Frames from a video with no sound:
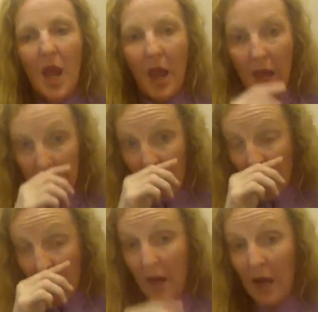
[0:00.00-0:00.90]
And
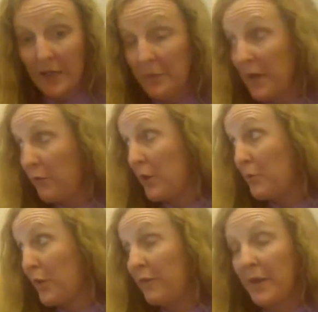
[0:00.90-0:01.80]
I'll speak real
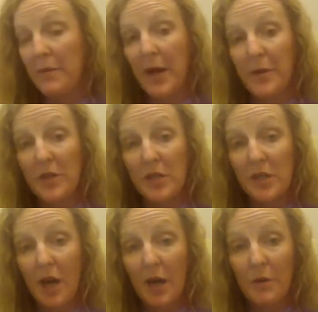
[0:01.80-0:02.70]
briefly about the
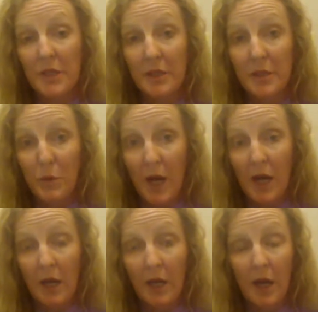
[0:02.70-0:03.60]
Chautauquas as
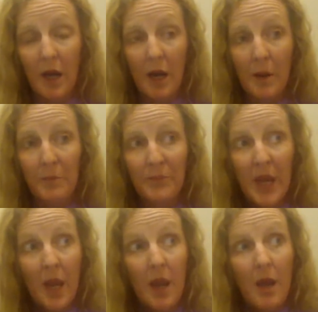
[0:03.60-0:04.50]
well.
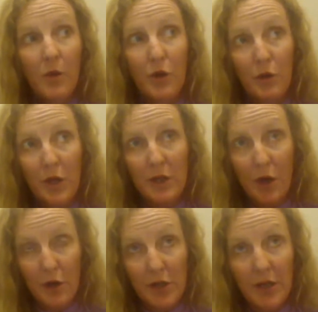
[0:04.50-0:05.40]
You can go
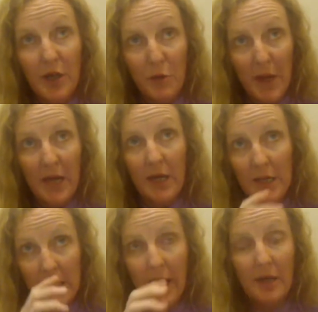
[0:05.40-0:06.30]
to the Humanities
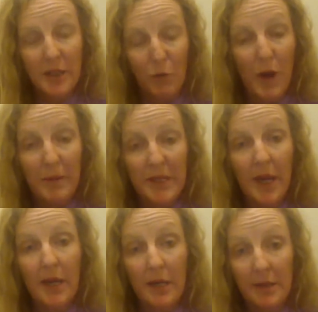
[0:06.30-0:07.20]
Council website
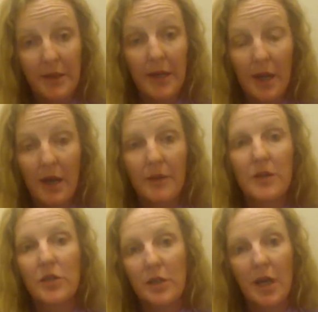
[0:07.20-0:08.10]
and click on the
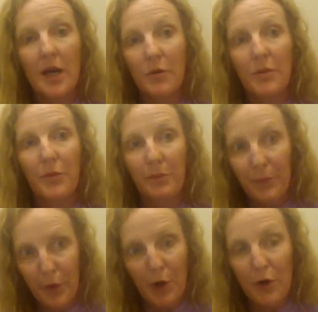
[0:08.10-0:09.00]
Chautauqua
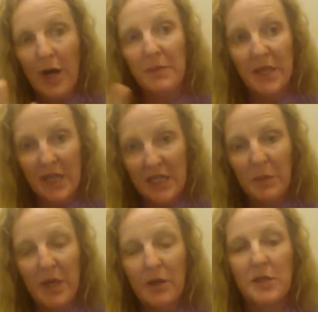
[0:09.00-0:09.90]
programs with
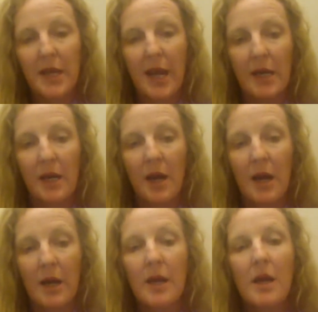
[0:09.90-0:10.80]
speakers catalog.